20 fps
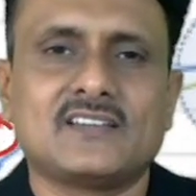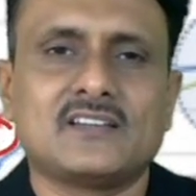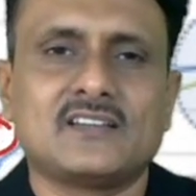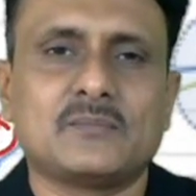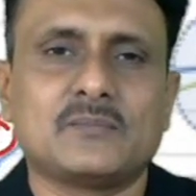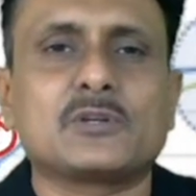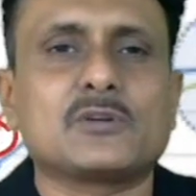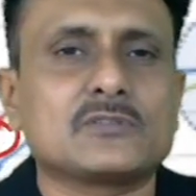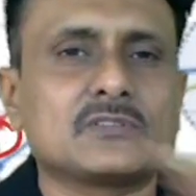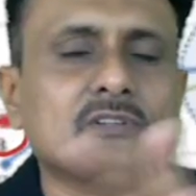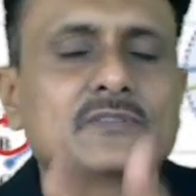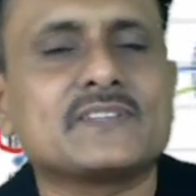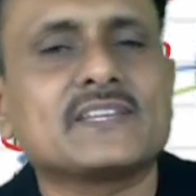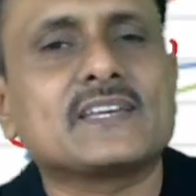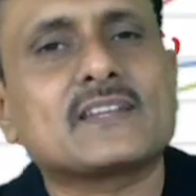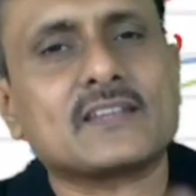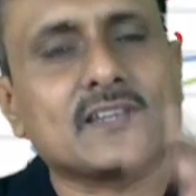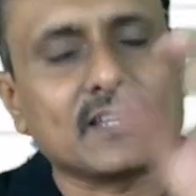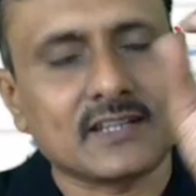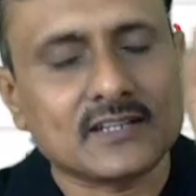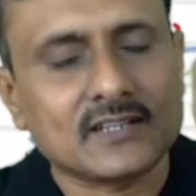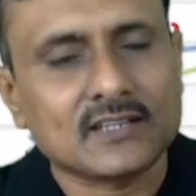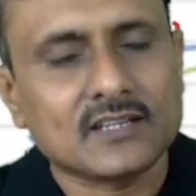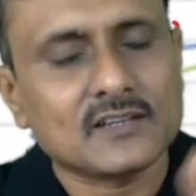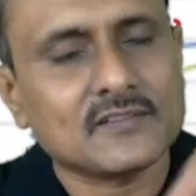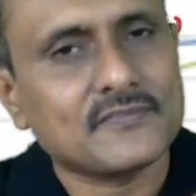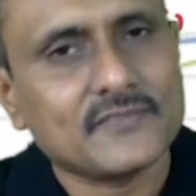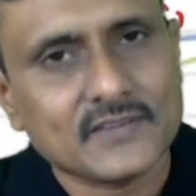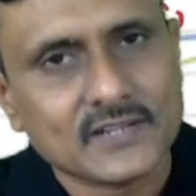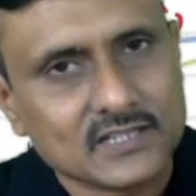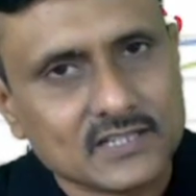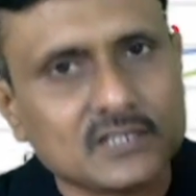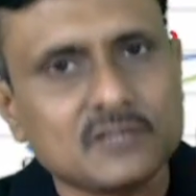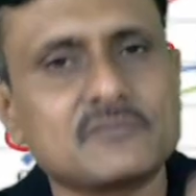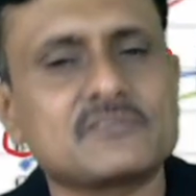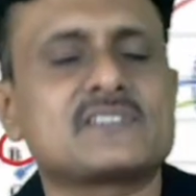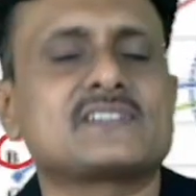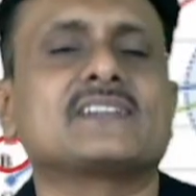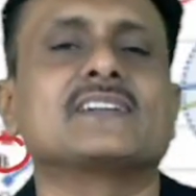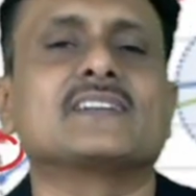because of their
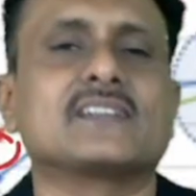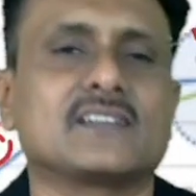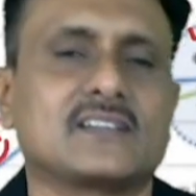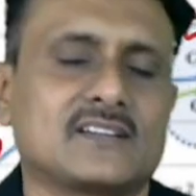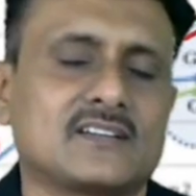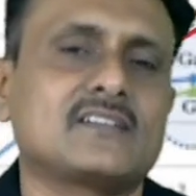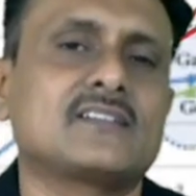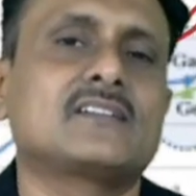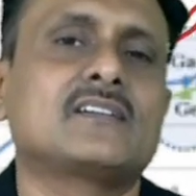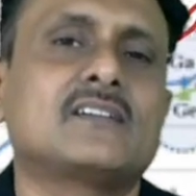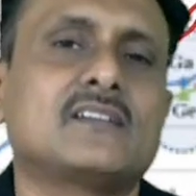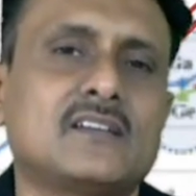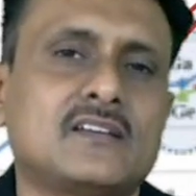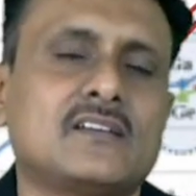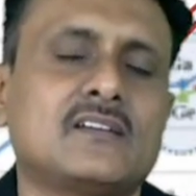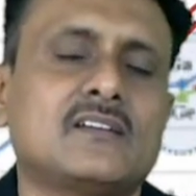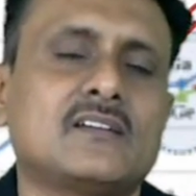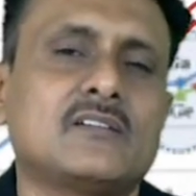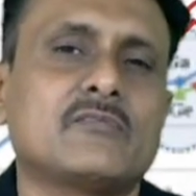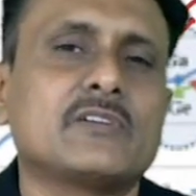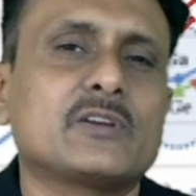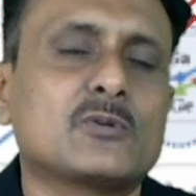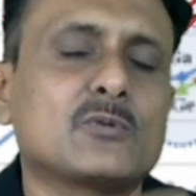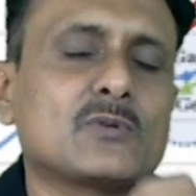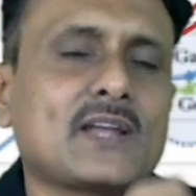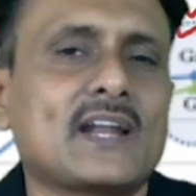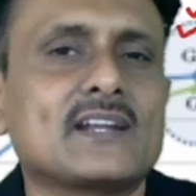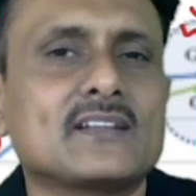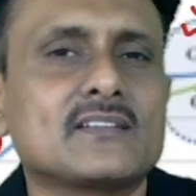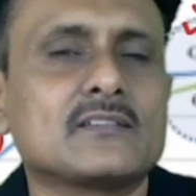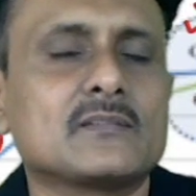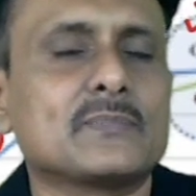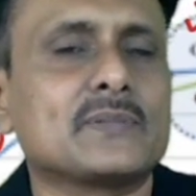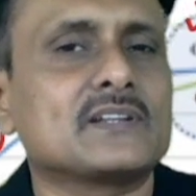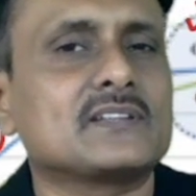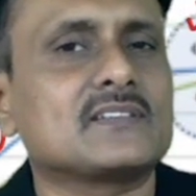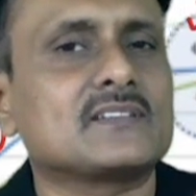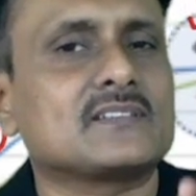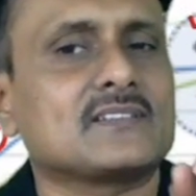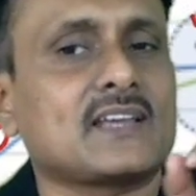ineffective shielding, we could
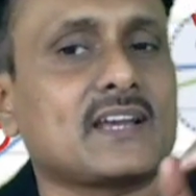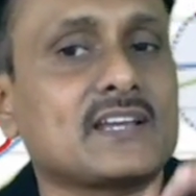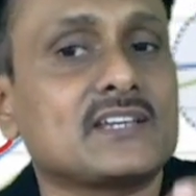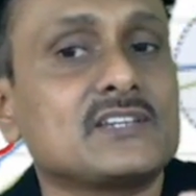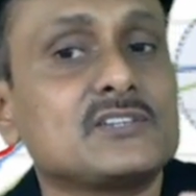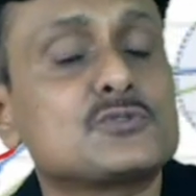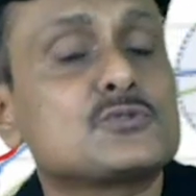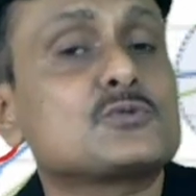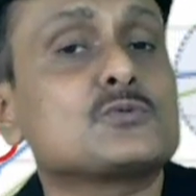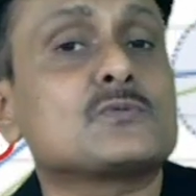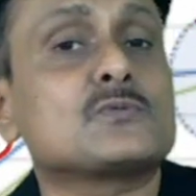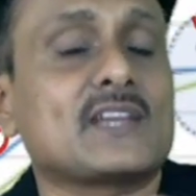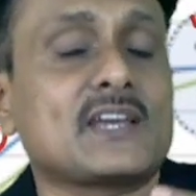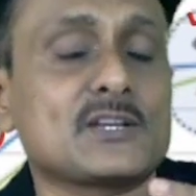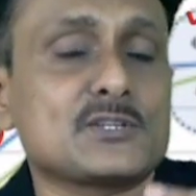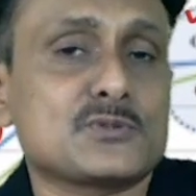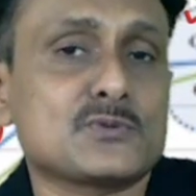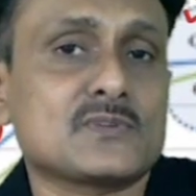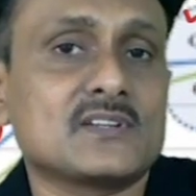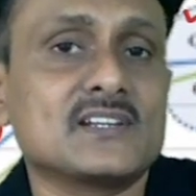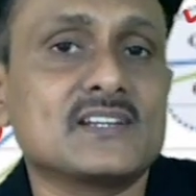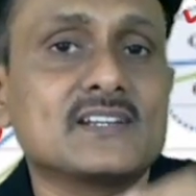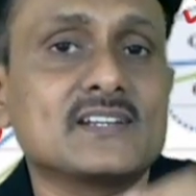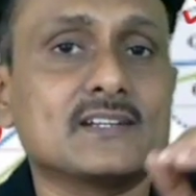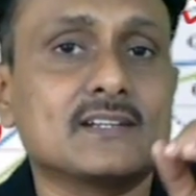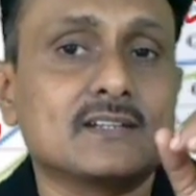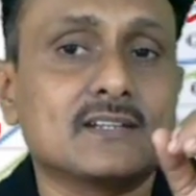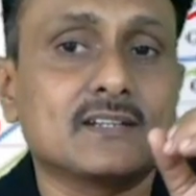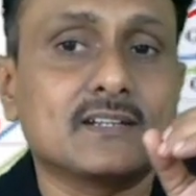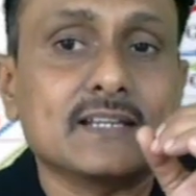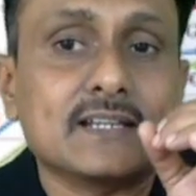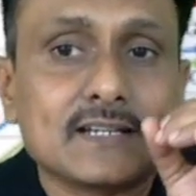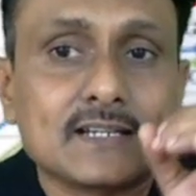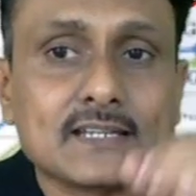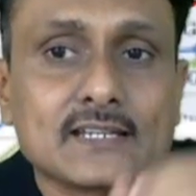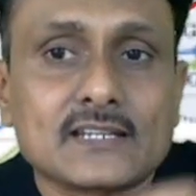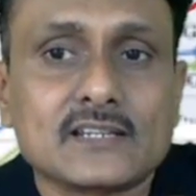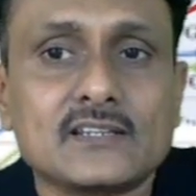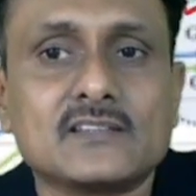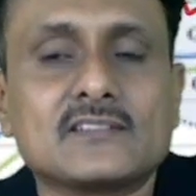anticipate the size to naturally
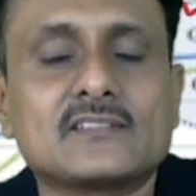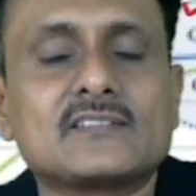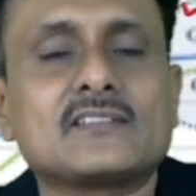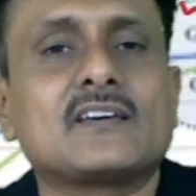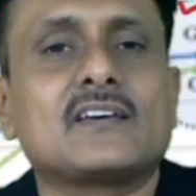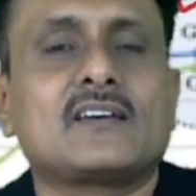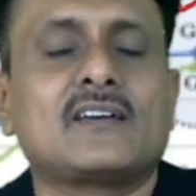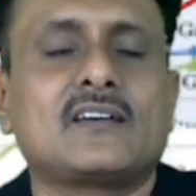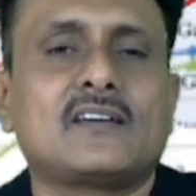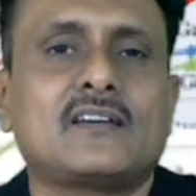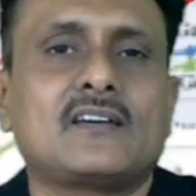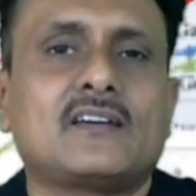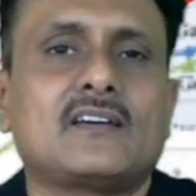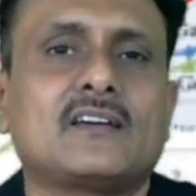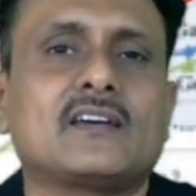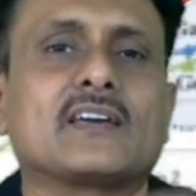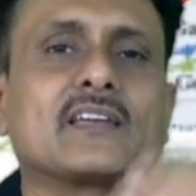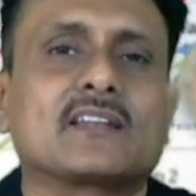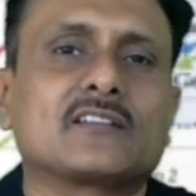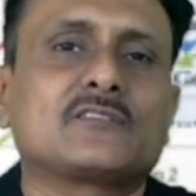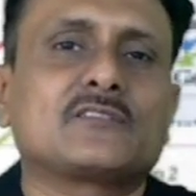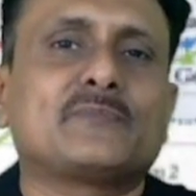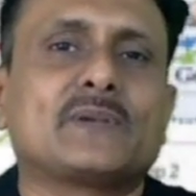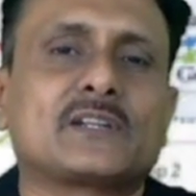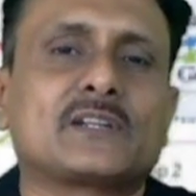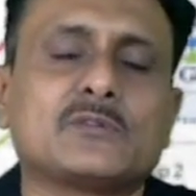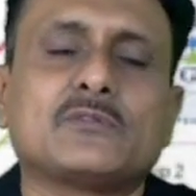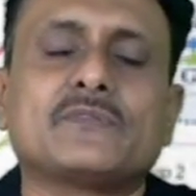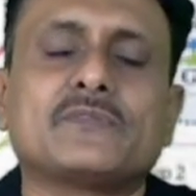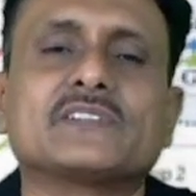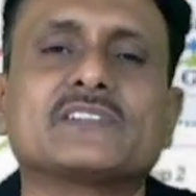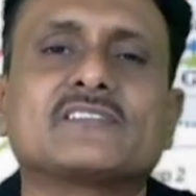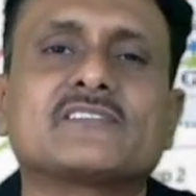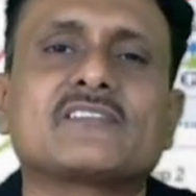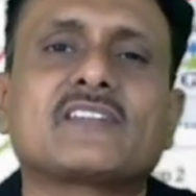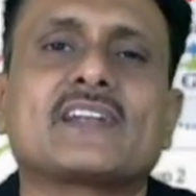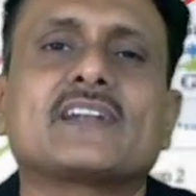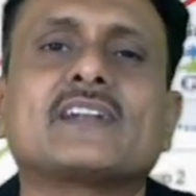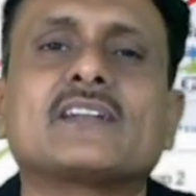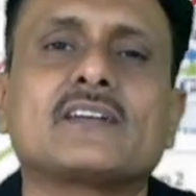decrease irrespective of the
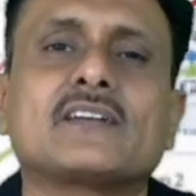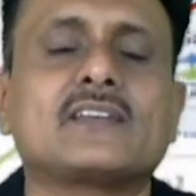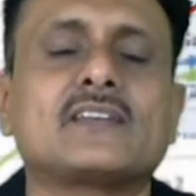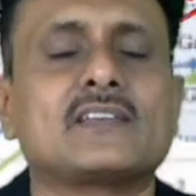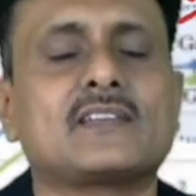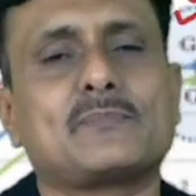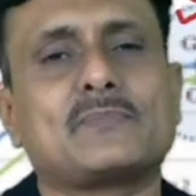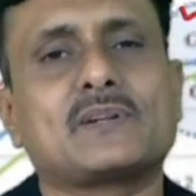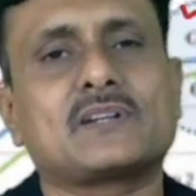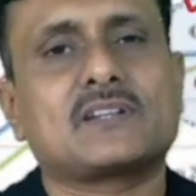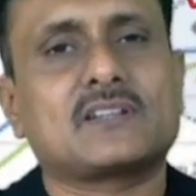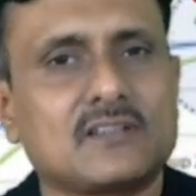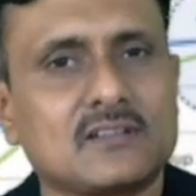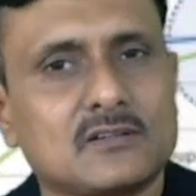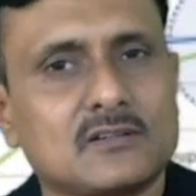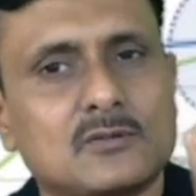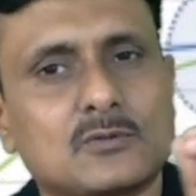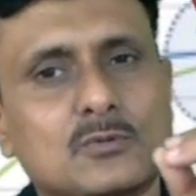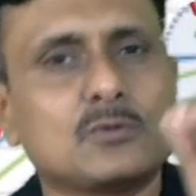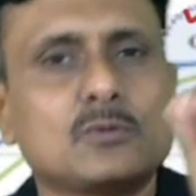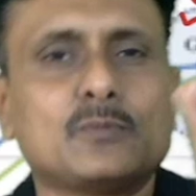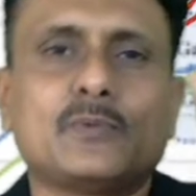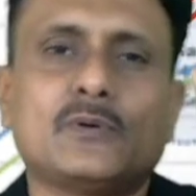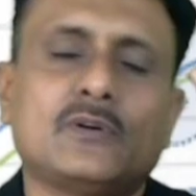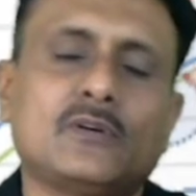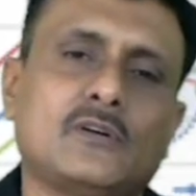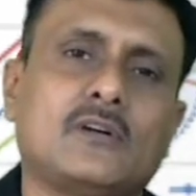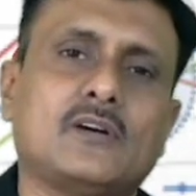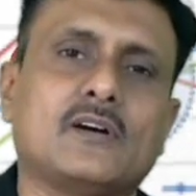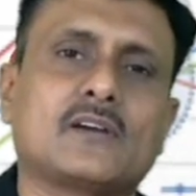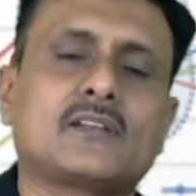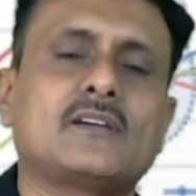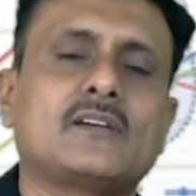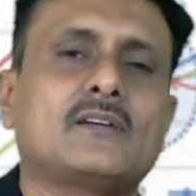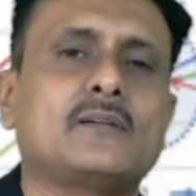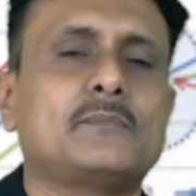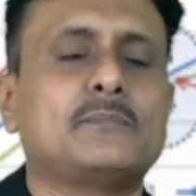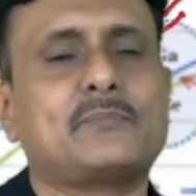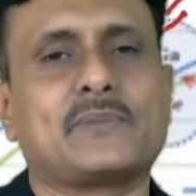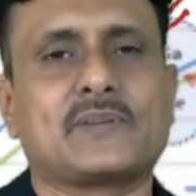trend in a particular group or
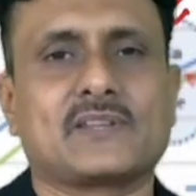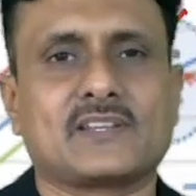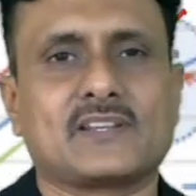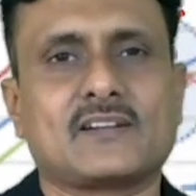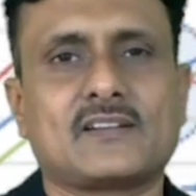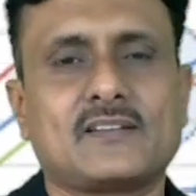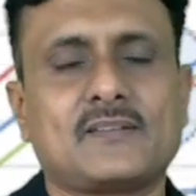period.